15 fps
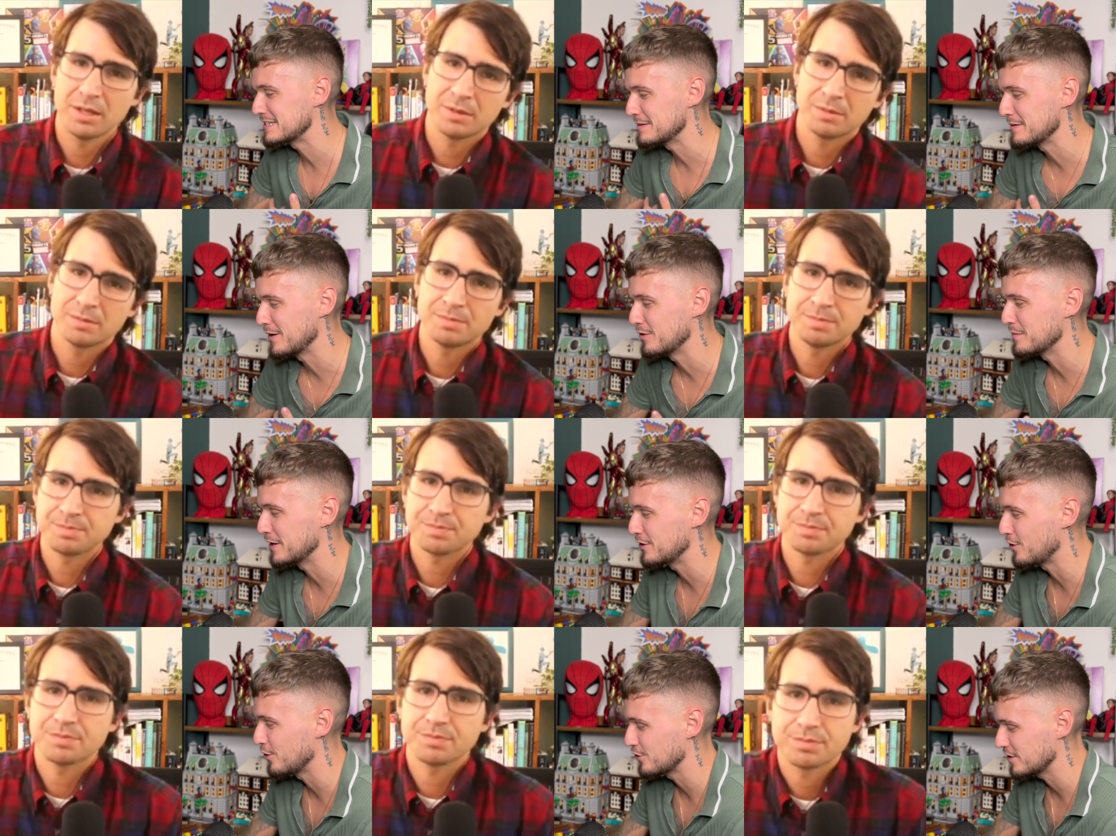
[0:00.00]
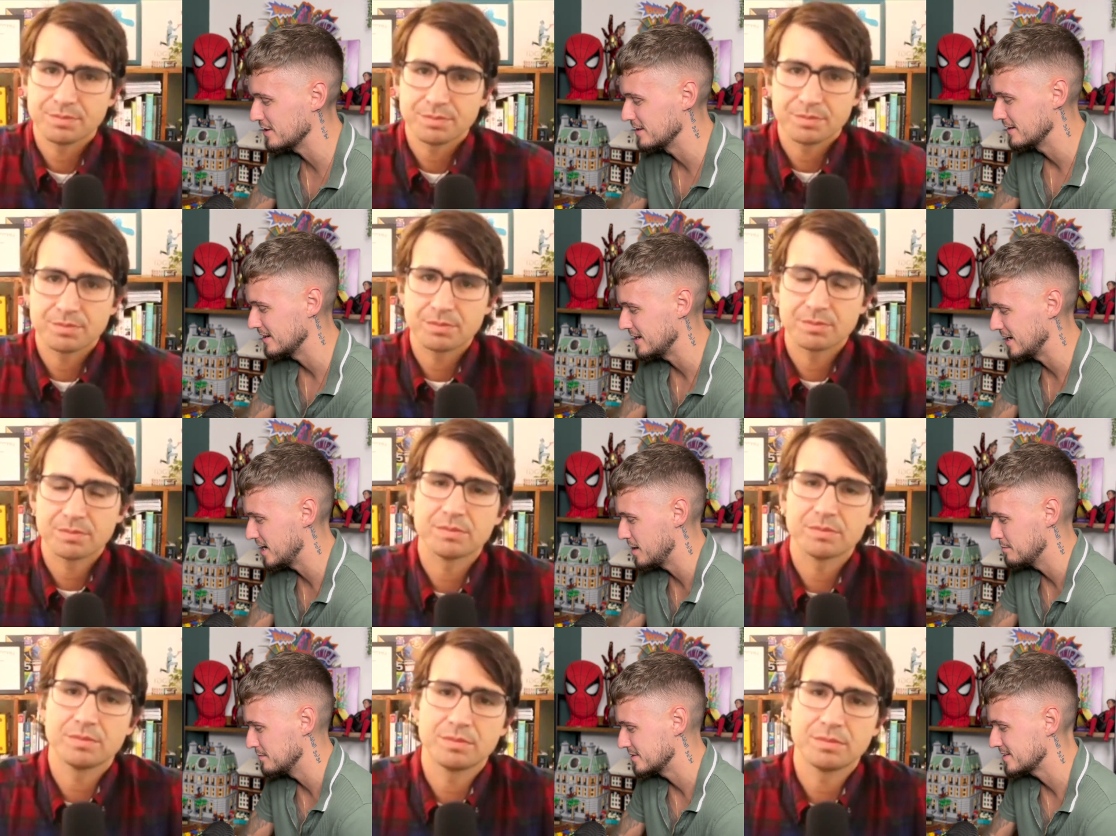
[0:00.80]
Speaker 1: similar with my daughter.
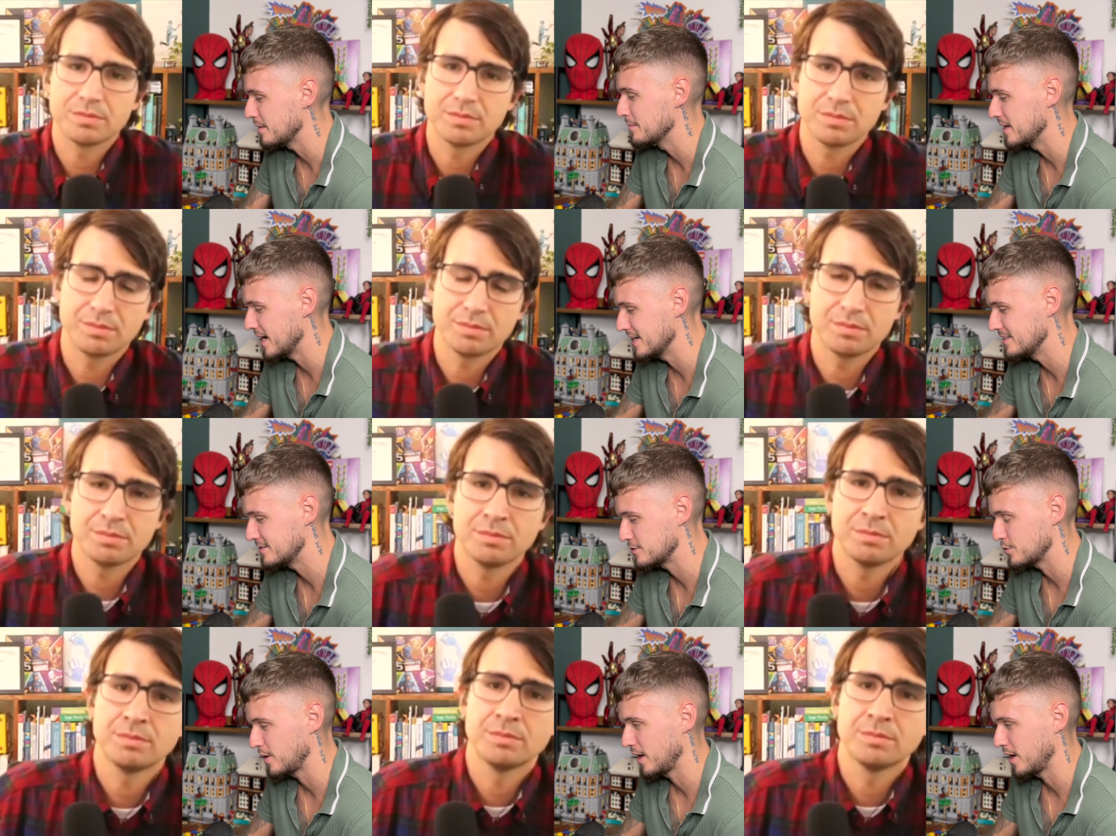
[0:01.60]
Um, some nights, so